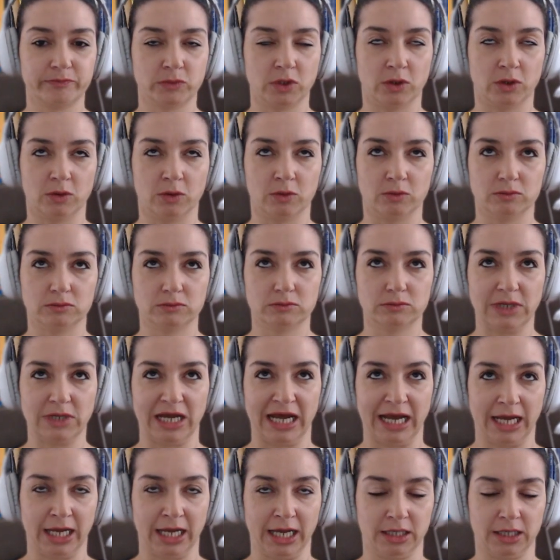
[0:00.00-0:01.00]
no
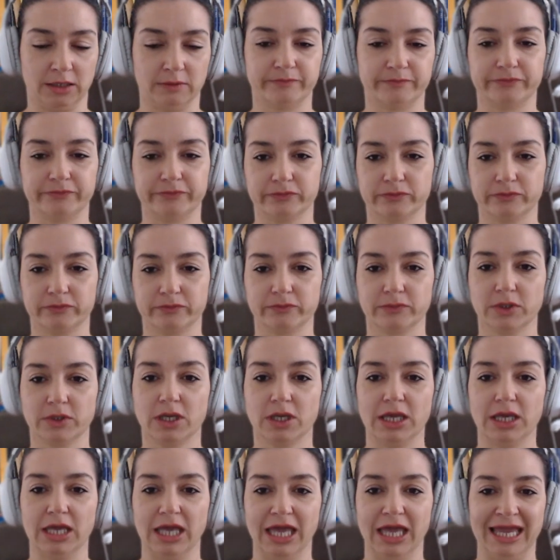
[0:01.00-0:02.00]
I
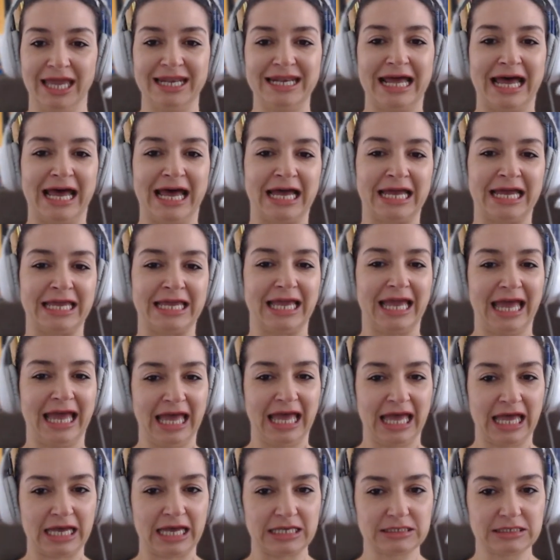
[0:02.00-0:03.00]
and
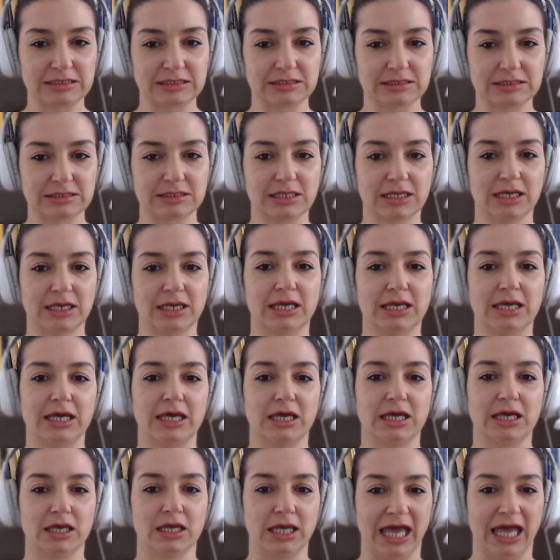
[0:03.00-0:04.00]
is.
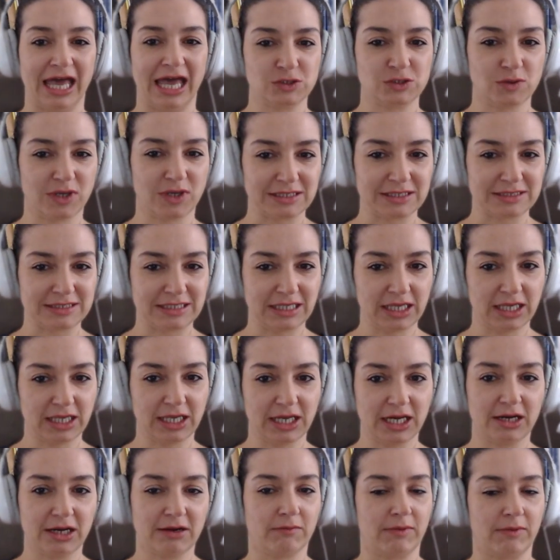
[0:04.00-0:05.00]
As you can see
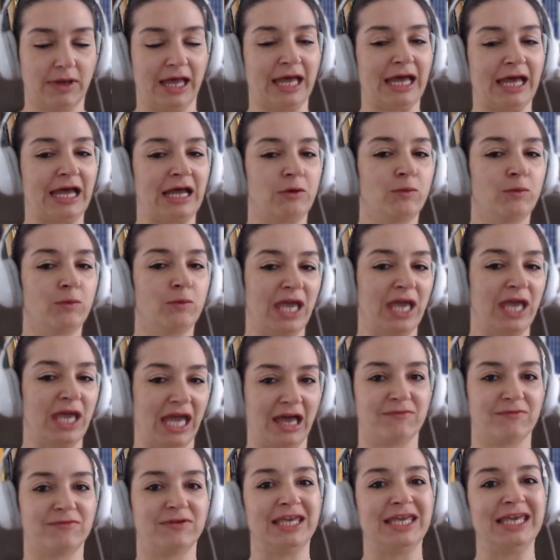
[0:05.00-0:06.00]
here, we
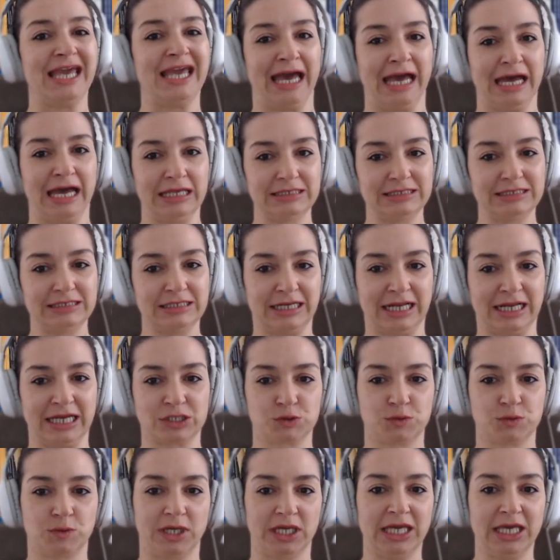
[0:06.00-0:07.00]
have ES, an
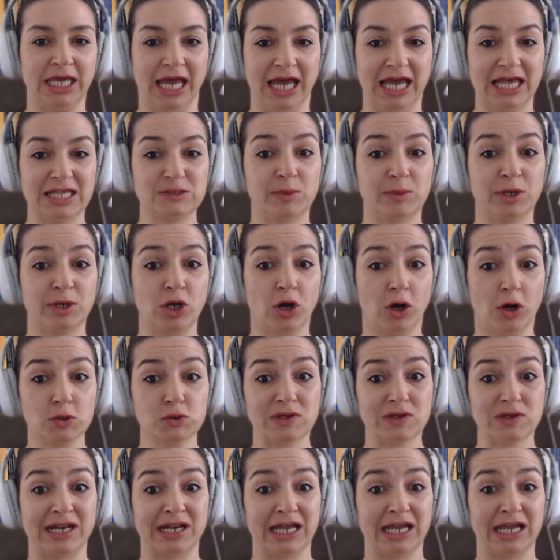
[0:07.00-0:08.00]
extra ES, but
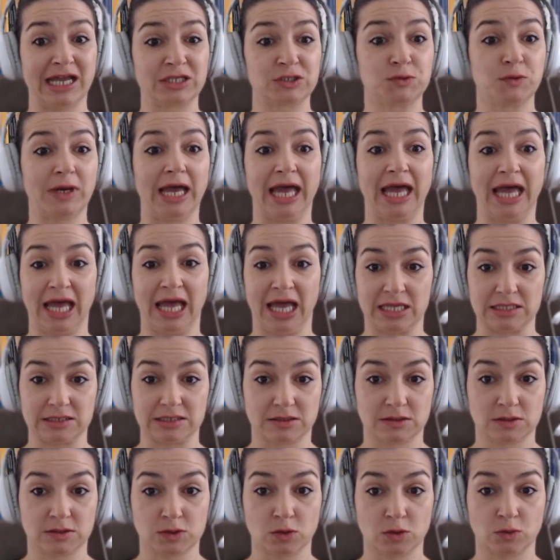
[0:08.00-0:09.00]
also an extra S.
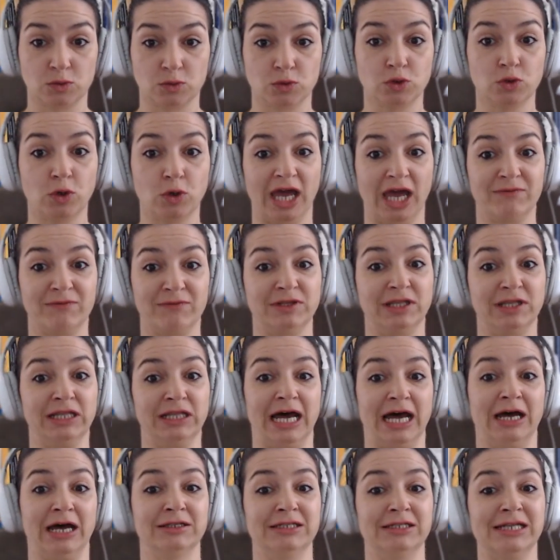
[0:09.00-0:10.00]
So you have
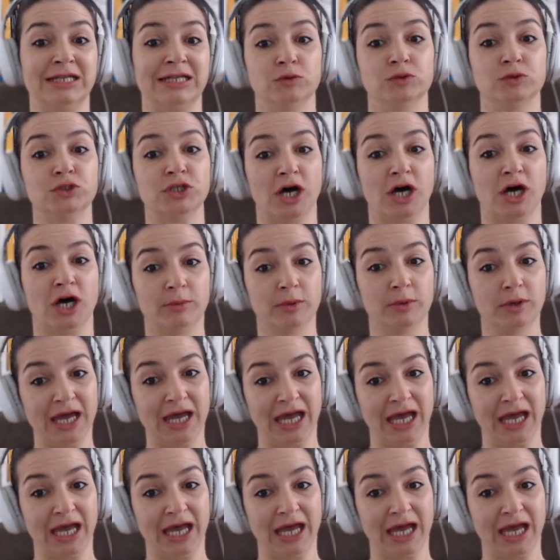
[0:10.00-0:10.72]
now double